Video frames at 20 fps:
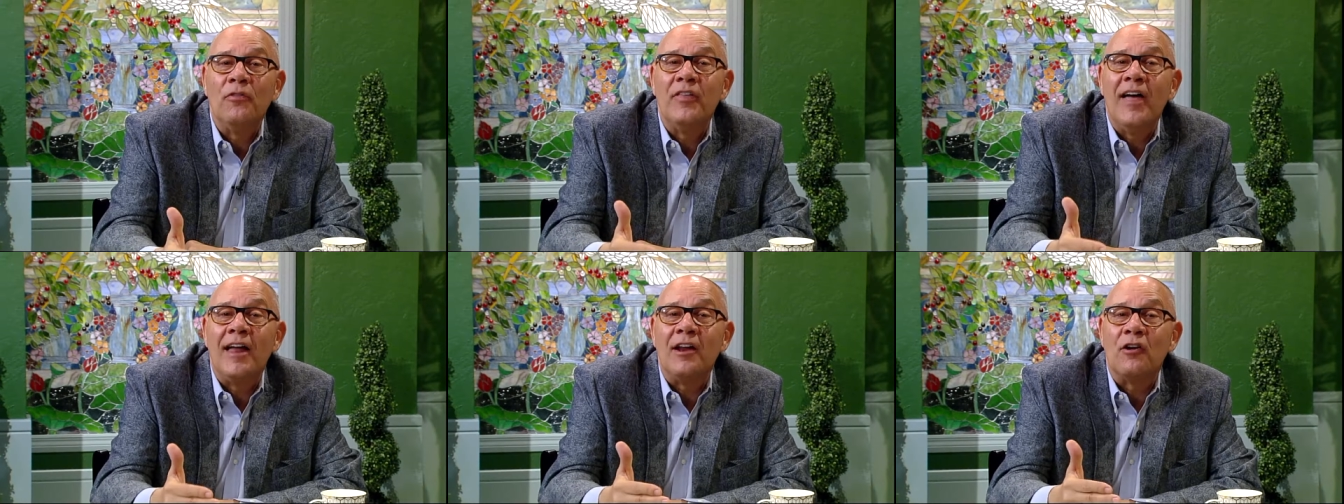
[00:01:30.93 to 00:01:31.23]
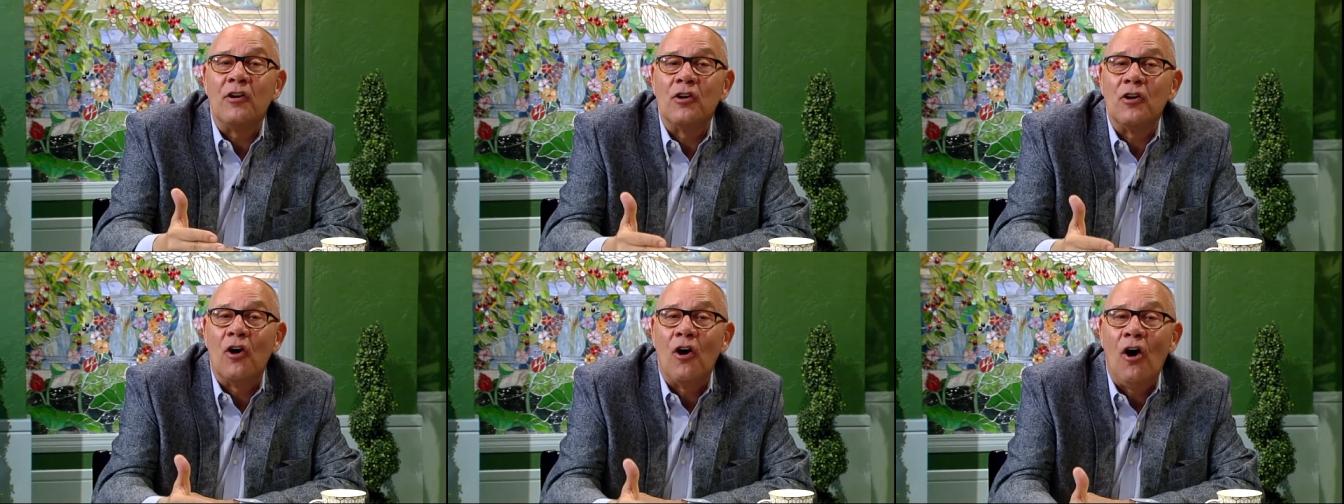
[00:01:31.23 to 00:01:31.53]
that
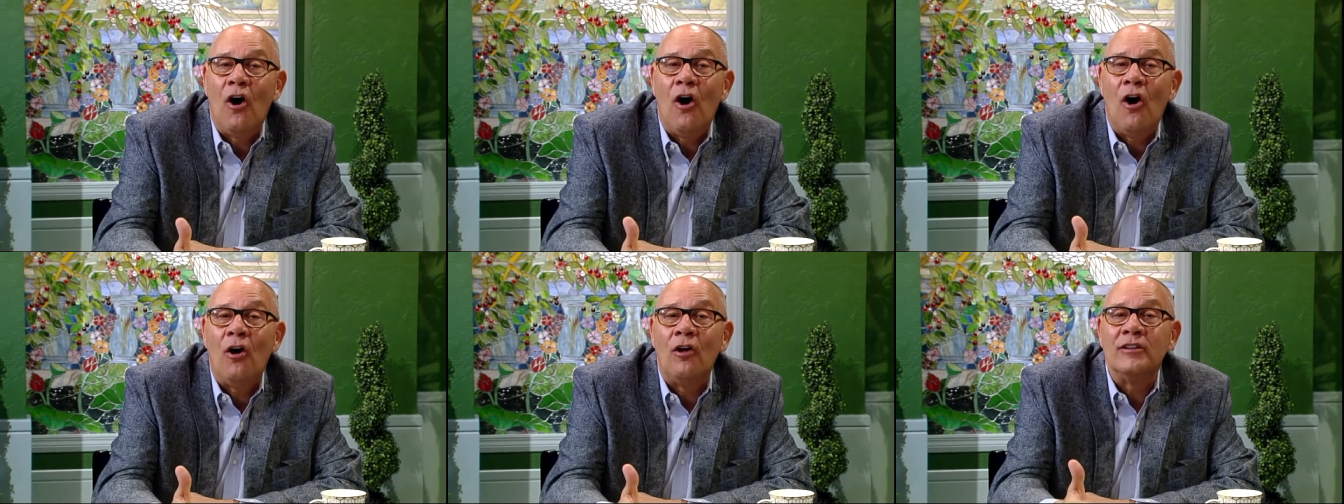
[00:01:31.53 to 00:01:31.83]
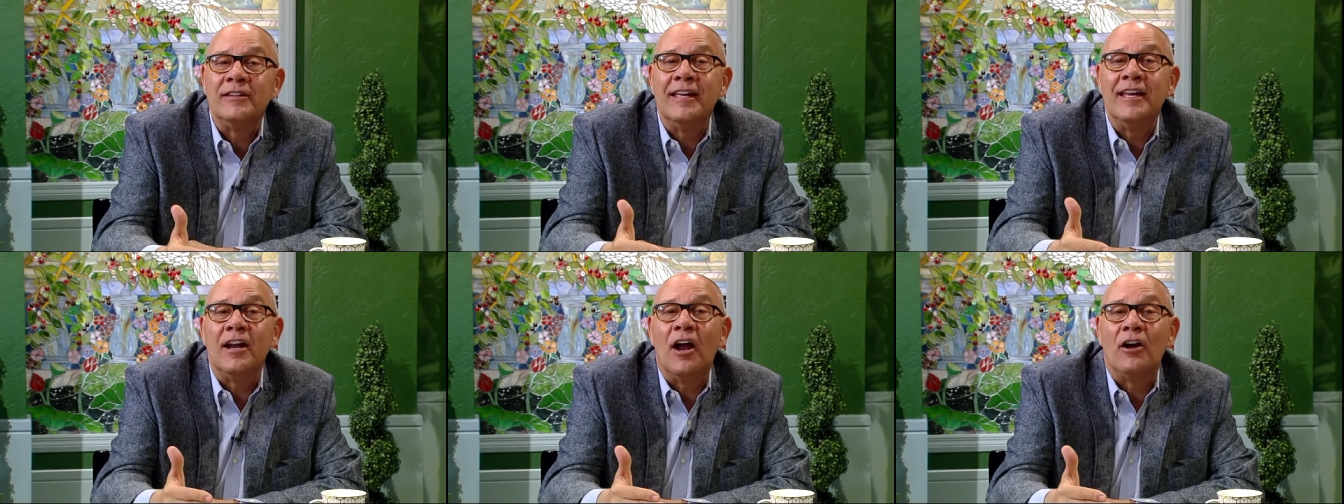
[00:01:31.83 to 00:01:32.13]
are
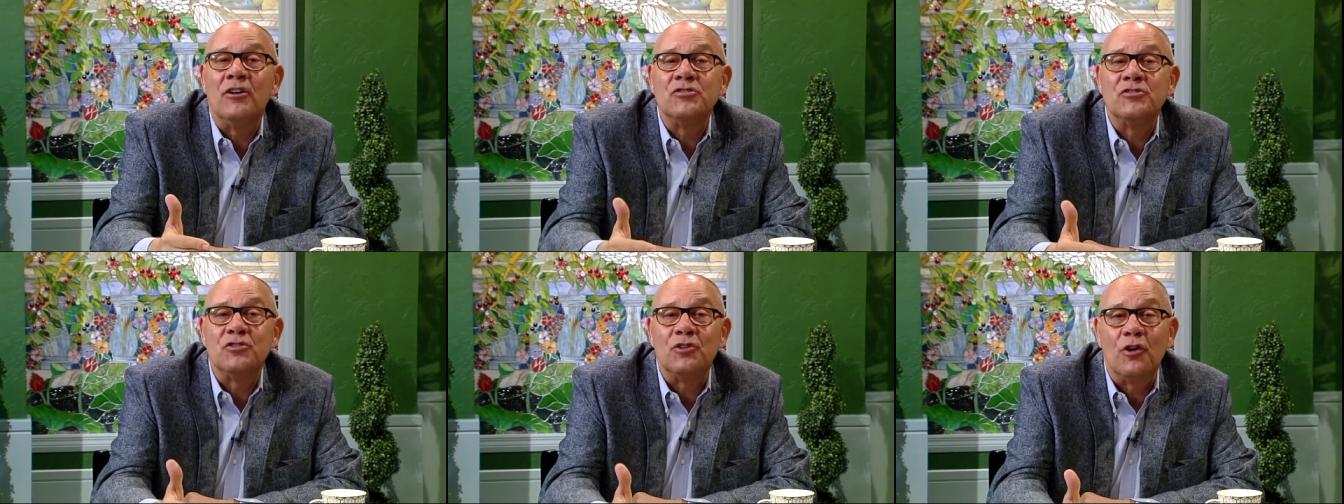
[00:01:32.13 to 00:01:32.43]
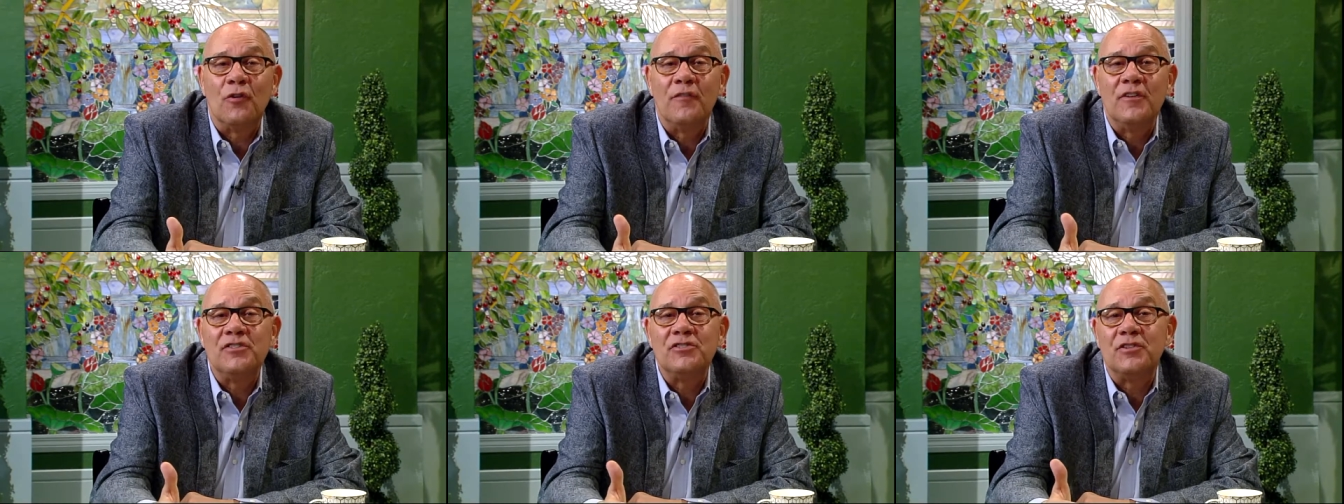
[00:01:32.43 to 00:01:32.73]
called in our
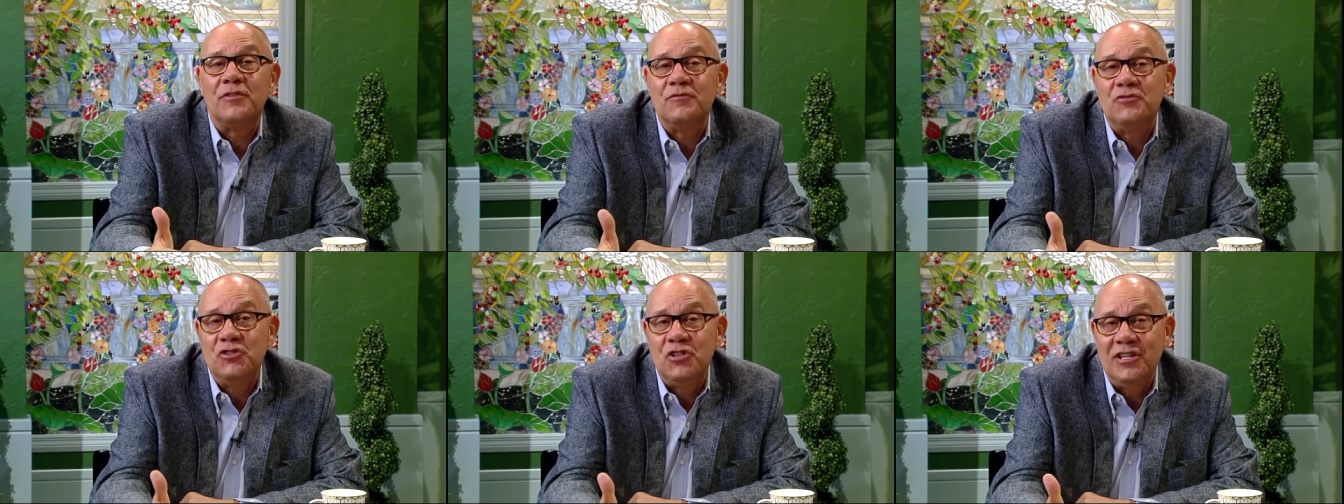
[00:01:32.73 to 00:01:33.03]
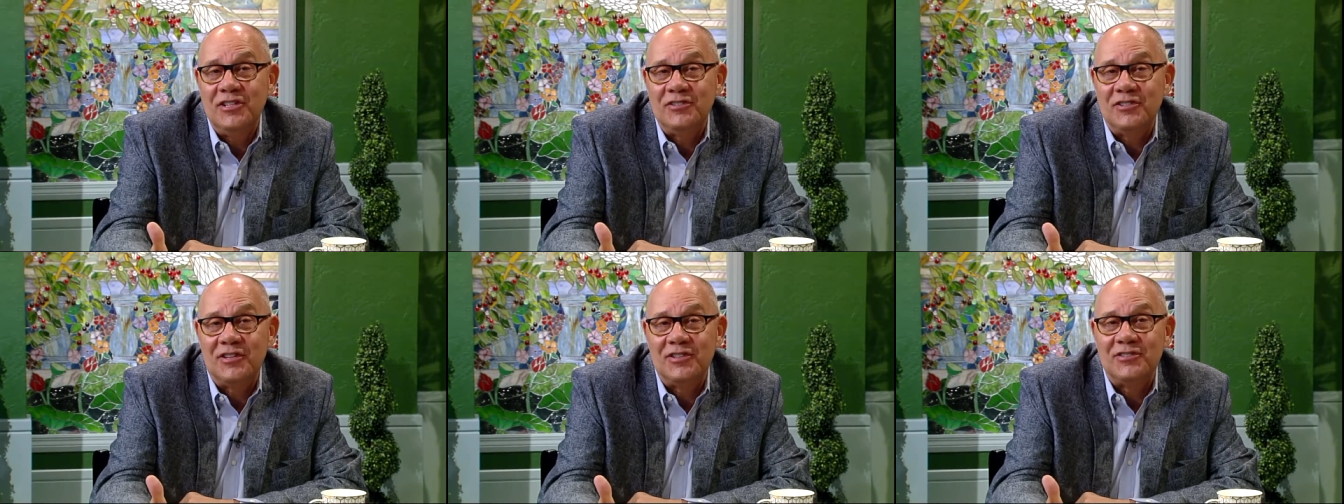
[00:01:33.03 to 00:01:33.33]
service of
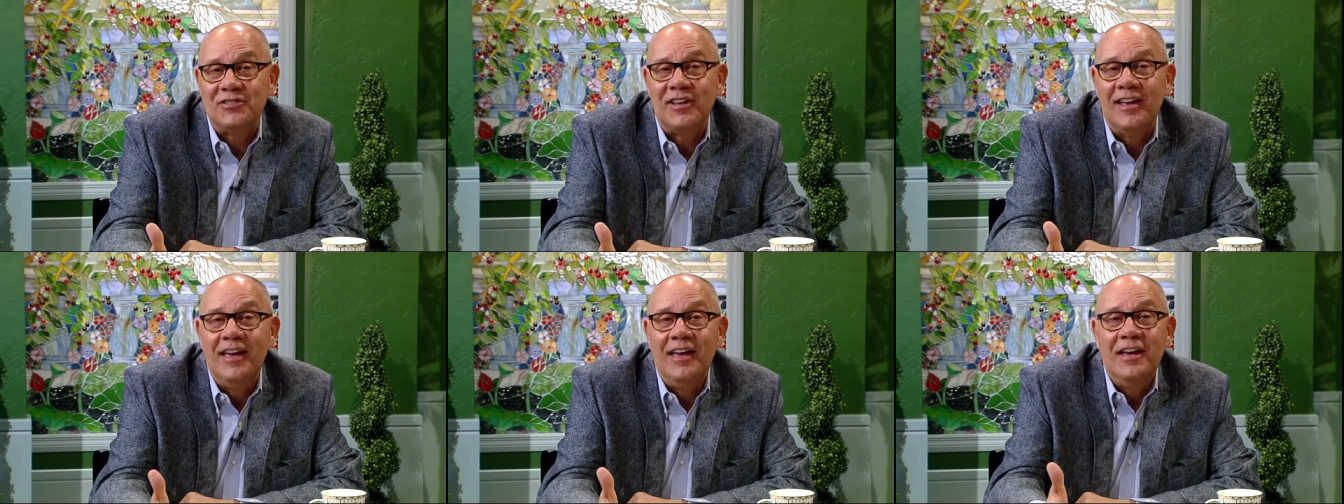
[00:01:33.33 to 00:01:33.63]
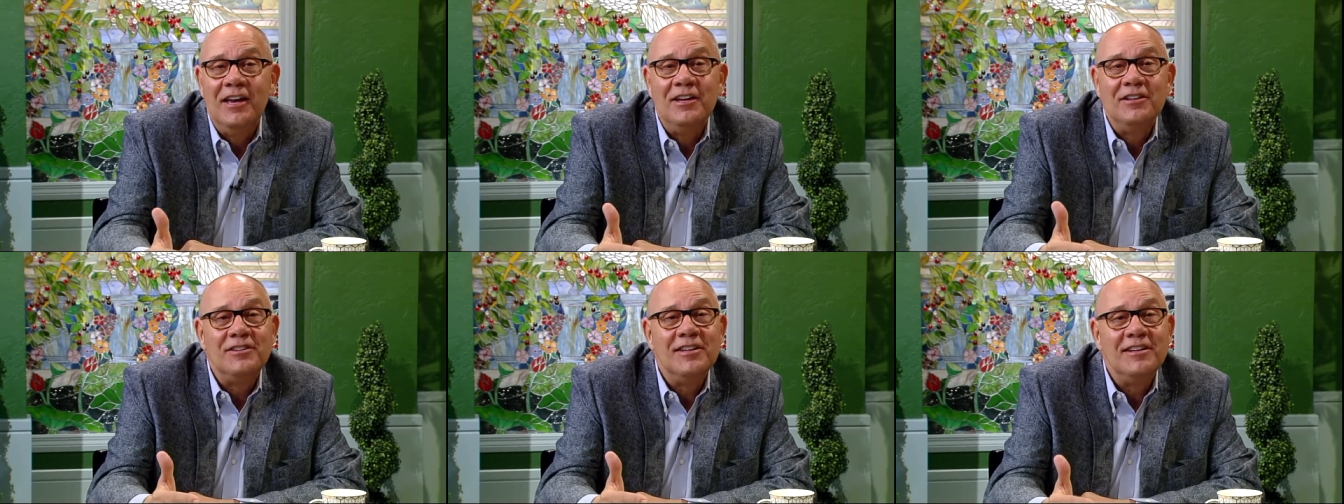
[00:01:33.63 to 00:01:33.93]
Jesus
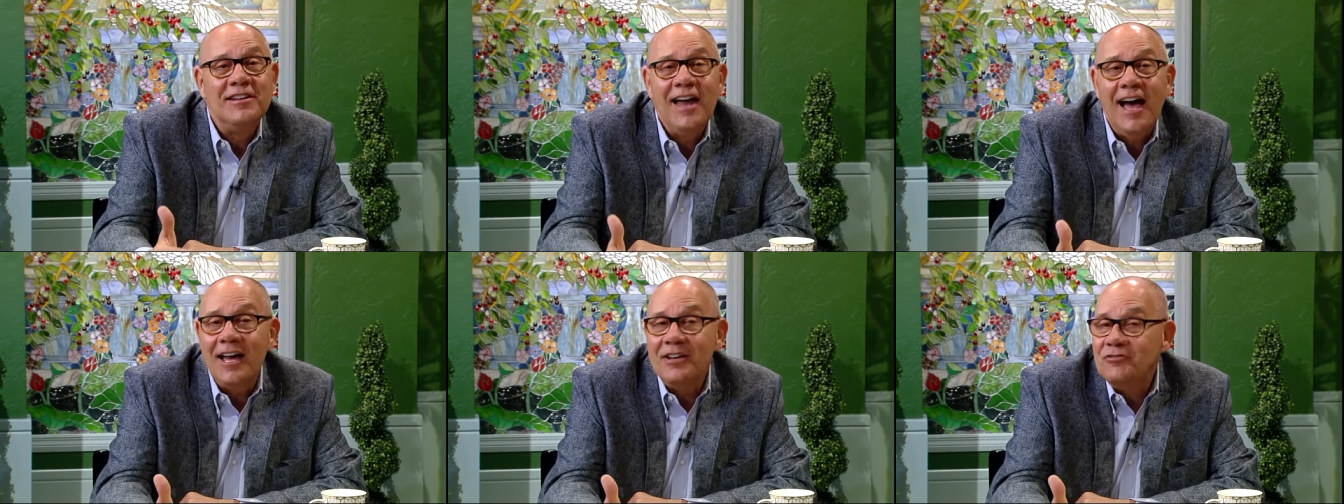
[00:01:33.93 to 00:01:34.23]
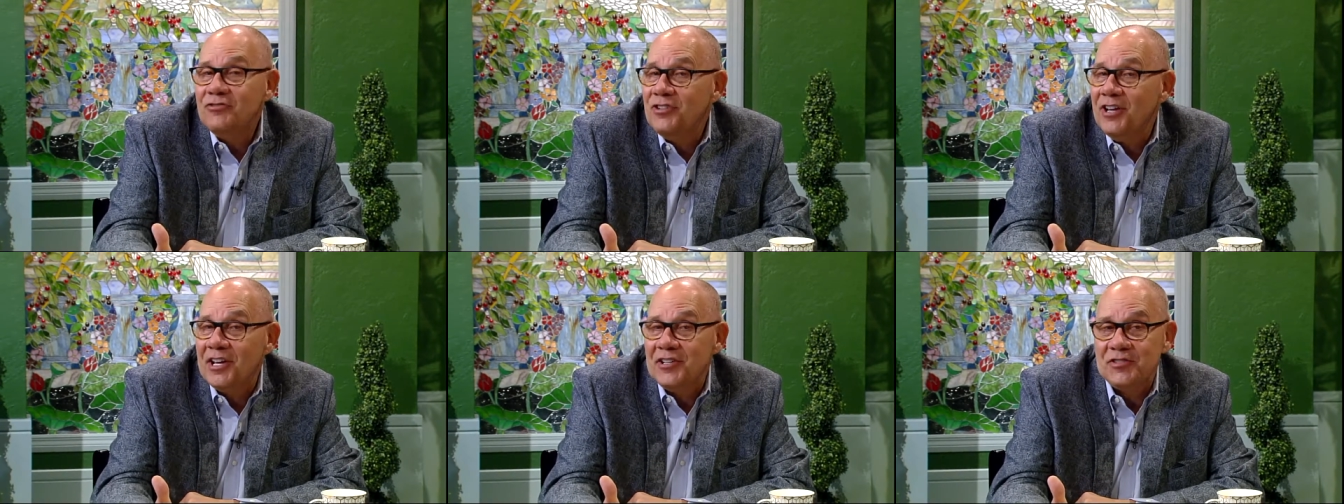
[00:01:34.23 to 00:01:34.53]
to not
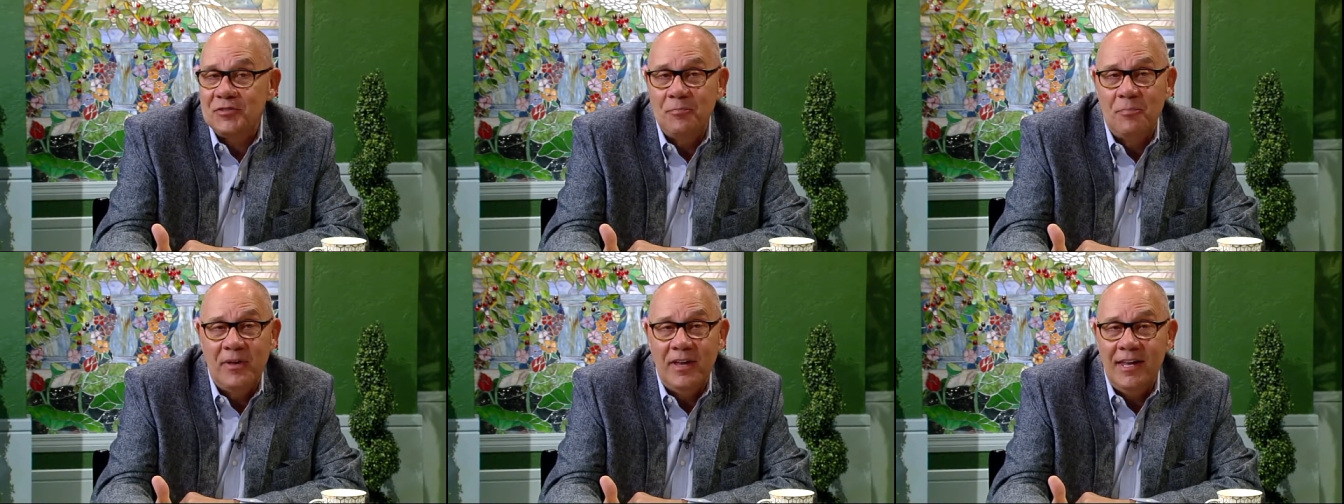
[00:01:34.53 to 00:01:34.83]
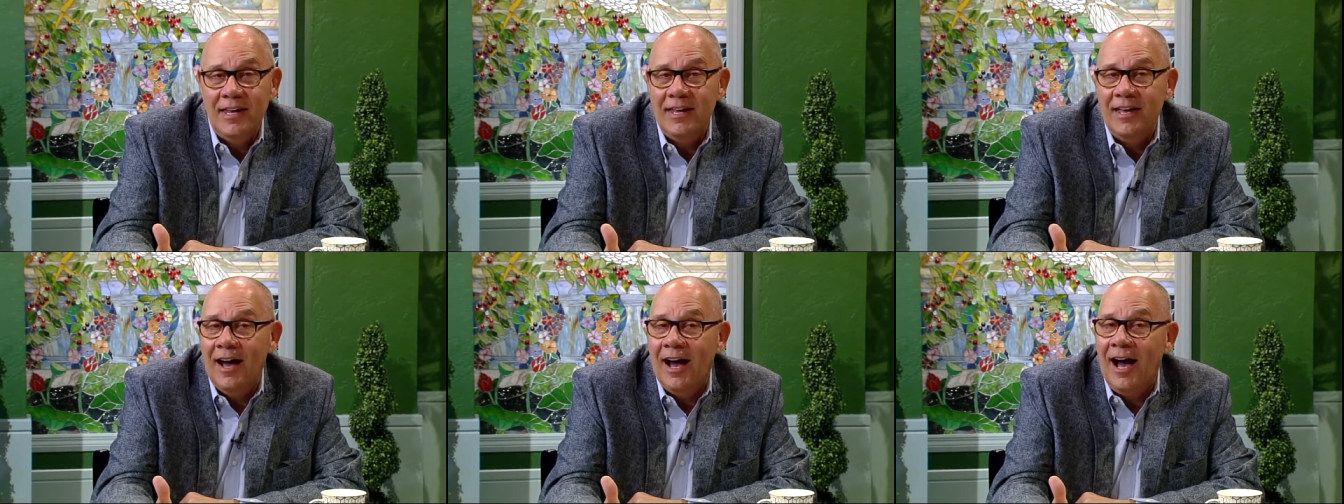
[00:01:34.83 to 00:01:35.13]
just
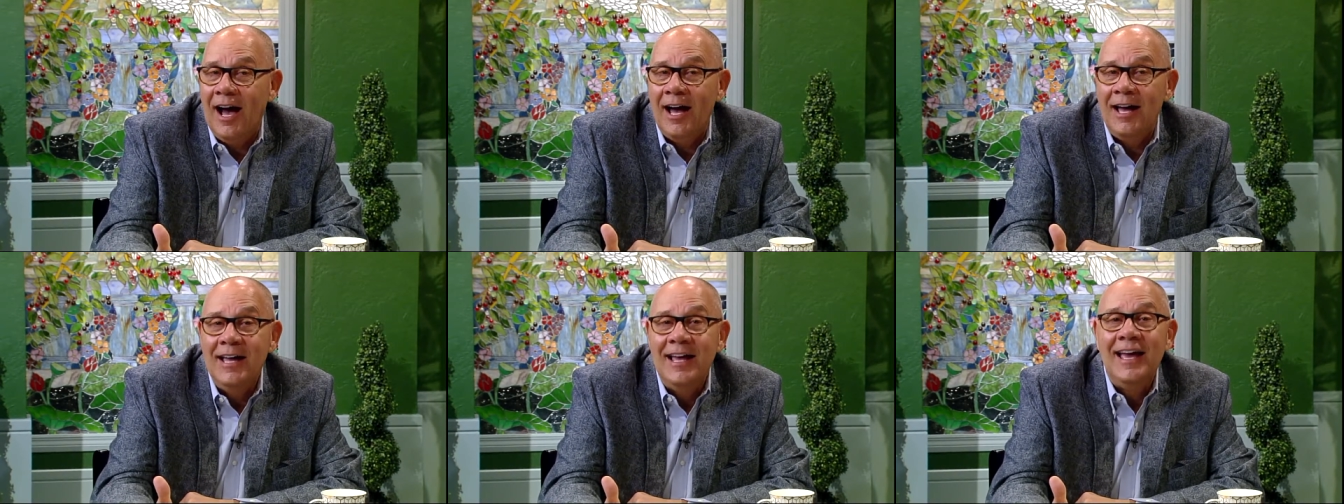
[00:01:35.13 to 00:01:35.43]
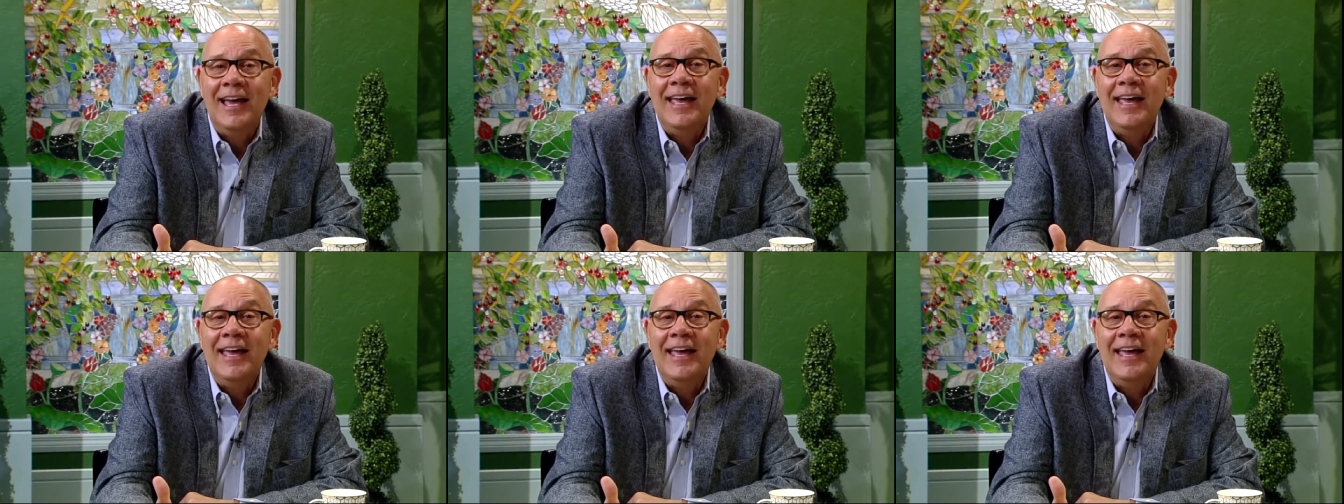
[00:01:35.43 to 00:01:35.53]
be uh,